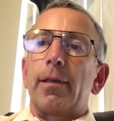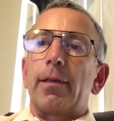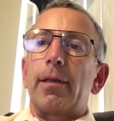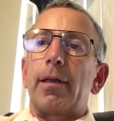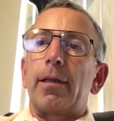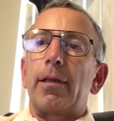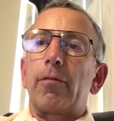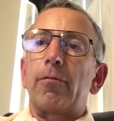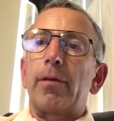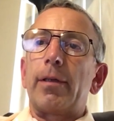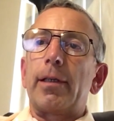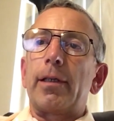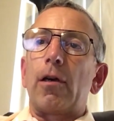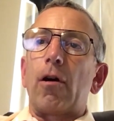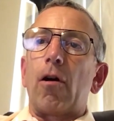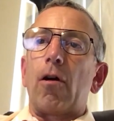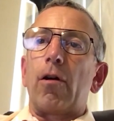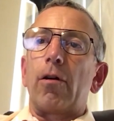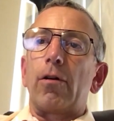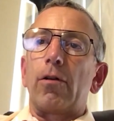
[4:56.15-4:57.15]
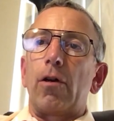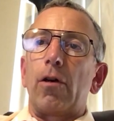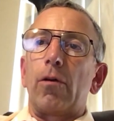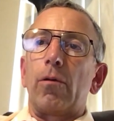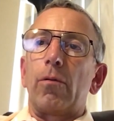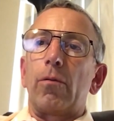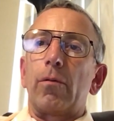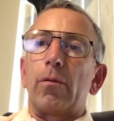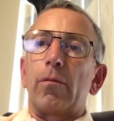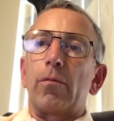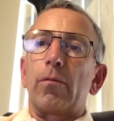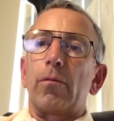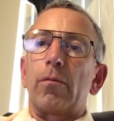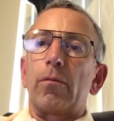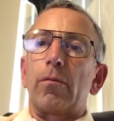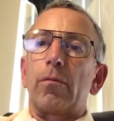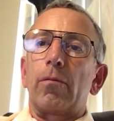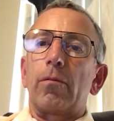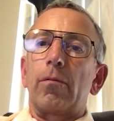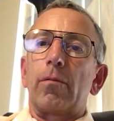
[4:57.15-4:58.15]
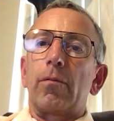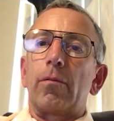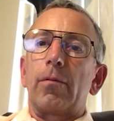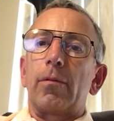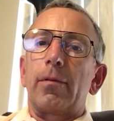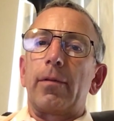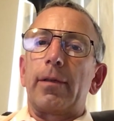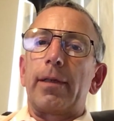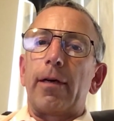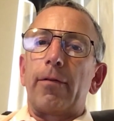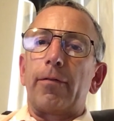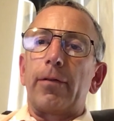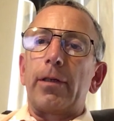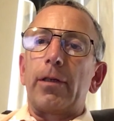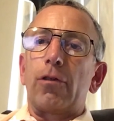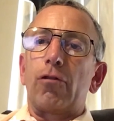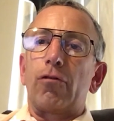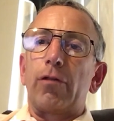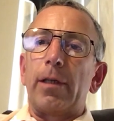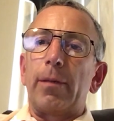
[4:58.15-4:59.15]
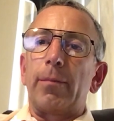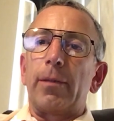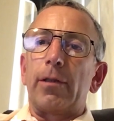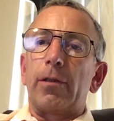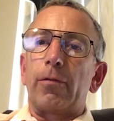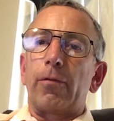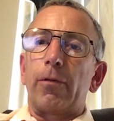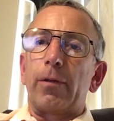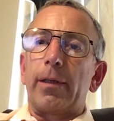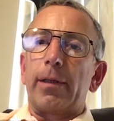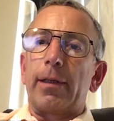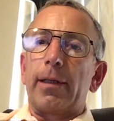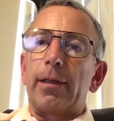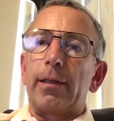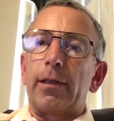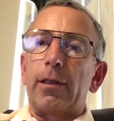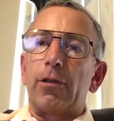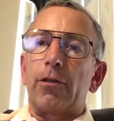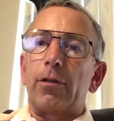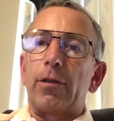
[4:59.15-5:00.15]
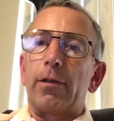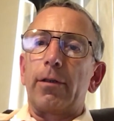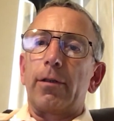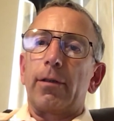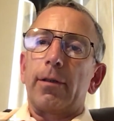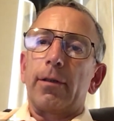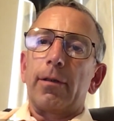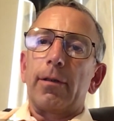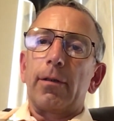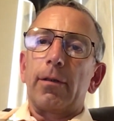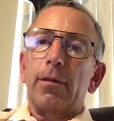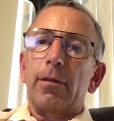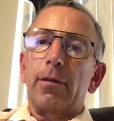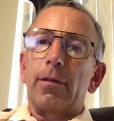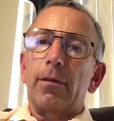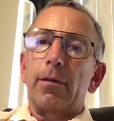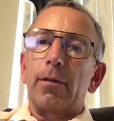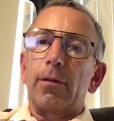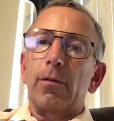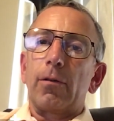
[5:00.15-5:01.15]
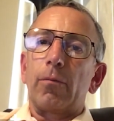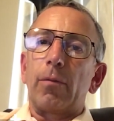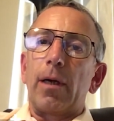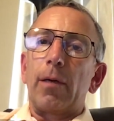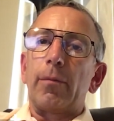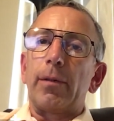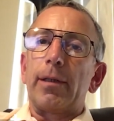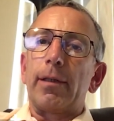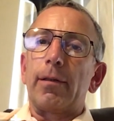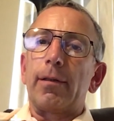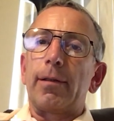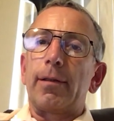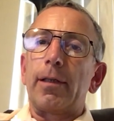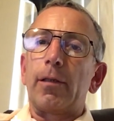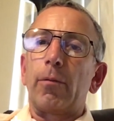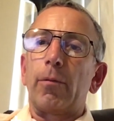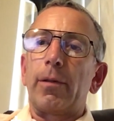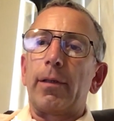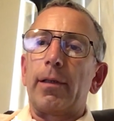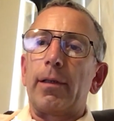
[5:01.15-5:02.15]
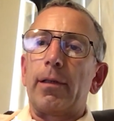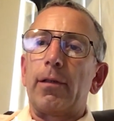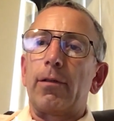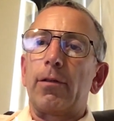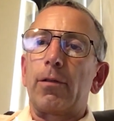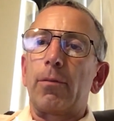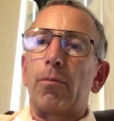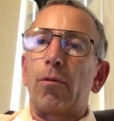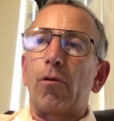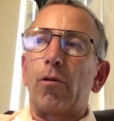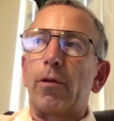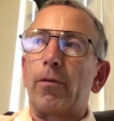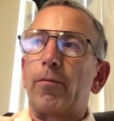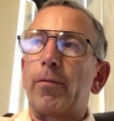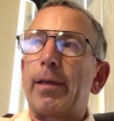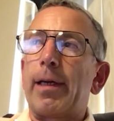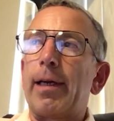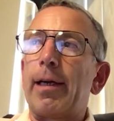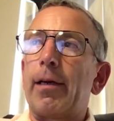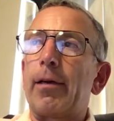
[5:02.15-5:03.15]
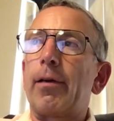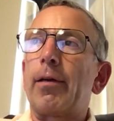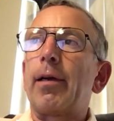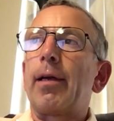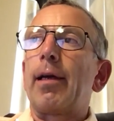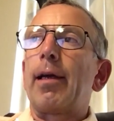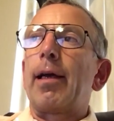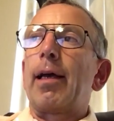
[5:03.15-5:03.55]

Now, there really are no definite treatments for the condition. The way we deal with it is supportive care.